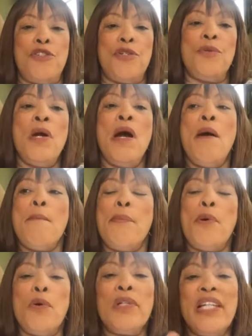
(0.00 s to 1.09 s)
to
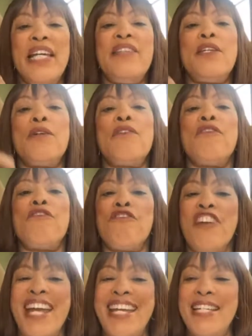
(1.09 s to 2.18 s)
pull in the
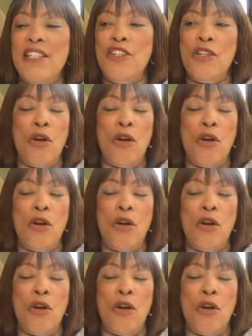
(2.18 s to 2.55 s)
rain,